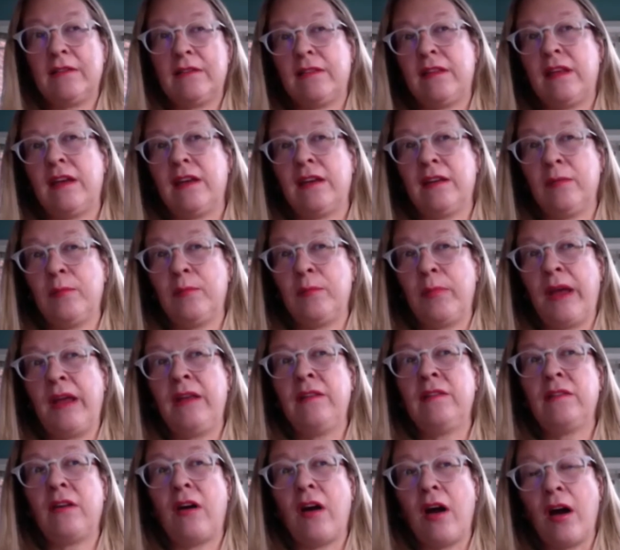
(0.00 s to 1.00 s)
like it
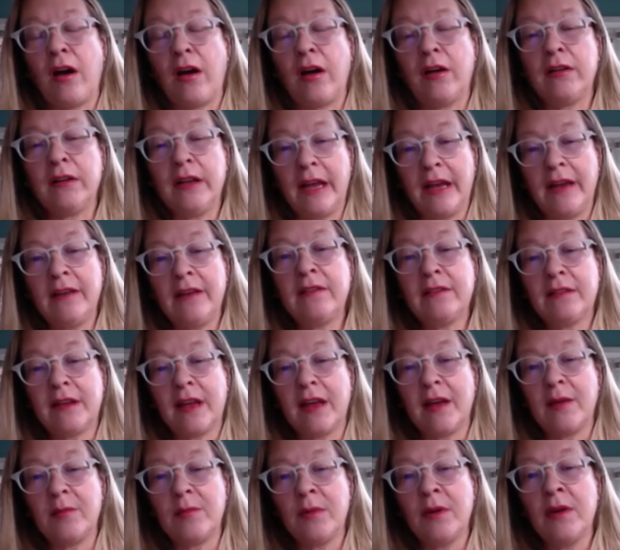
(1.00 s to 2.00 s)
paints a hard
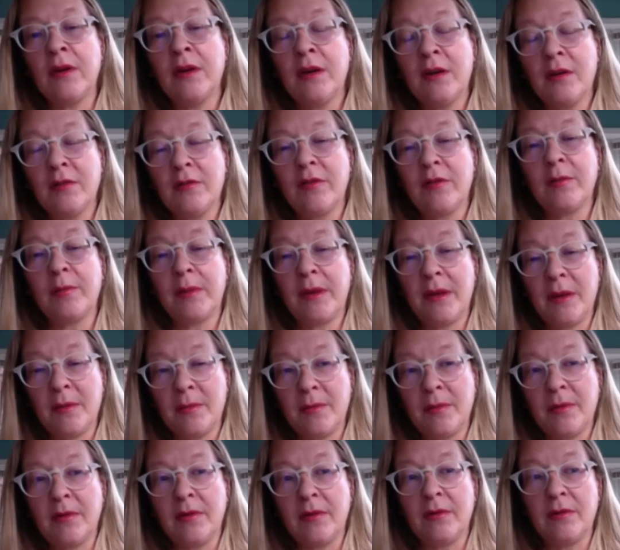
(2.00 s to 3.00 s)
landscape for
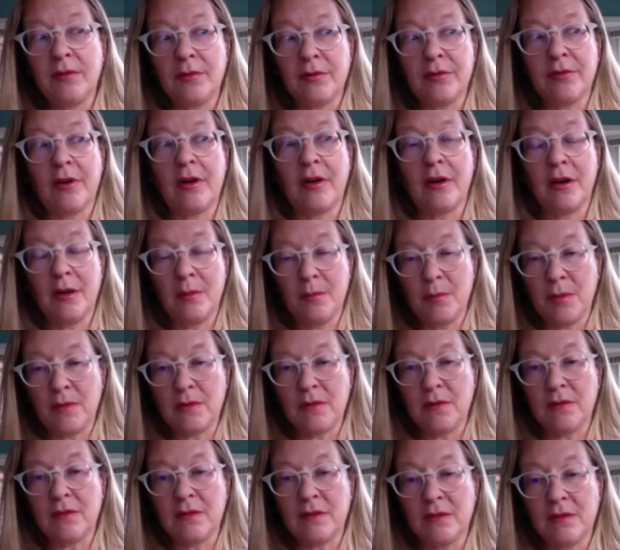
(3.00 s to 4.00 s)
people who are starting
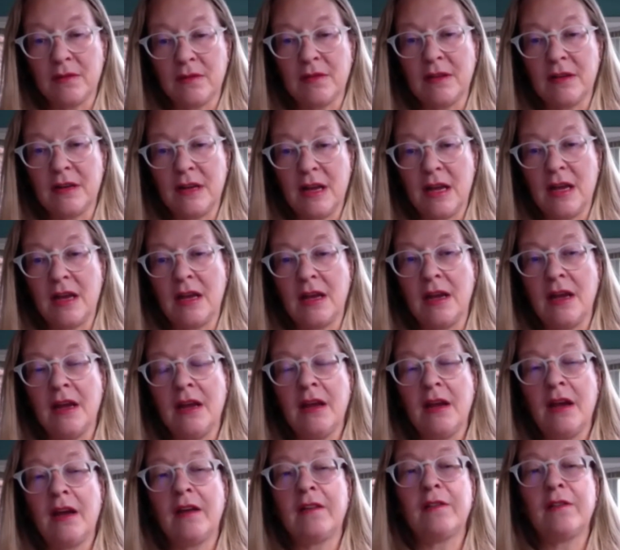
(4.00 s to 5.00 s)
businesses today,
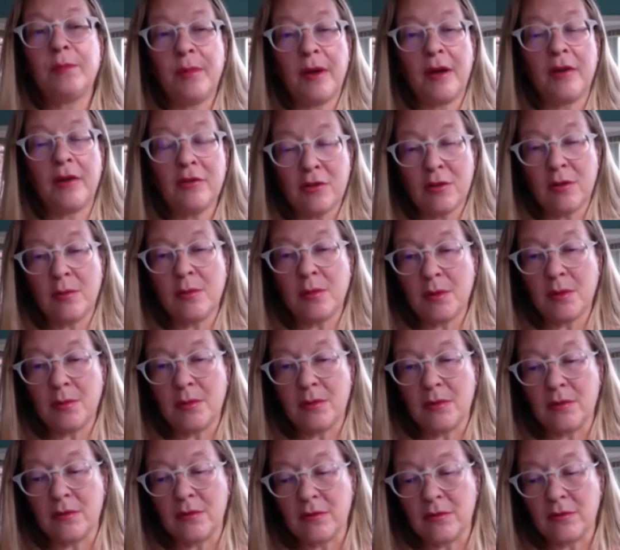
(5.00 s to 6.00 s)
especially
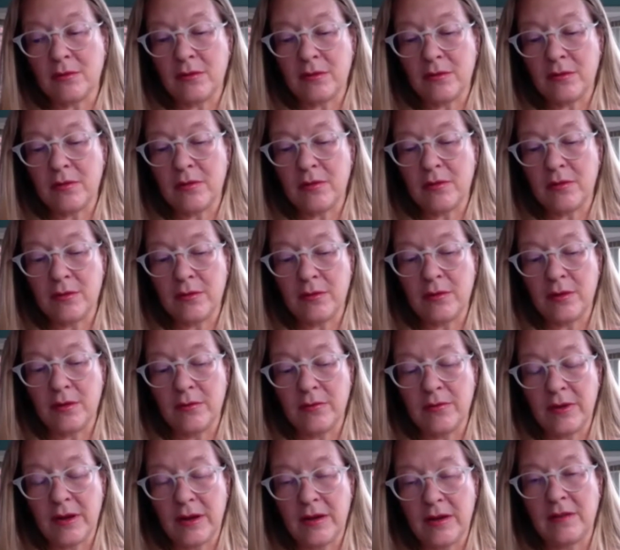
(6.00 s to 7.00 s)
people who
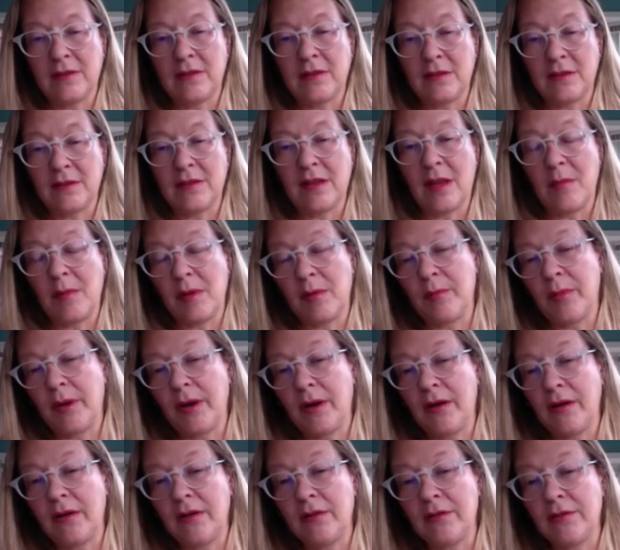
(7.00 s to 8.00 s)
face systemic
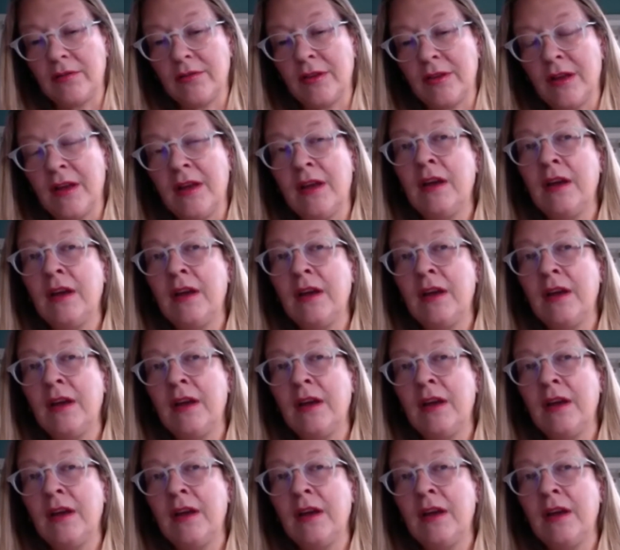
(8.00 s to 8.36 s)
barriers.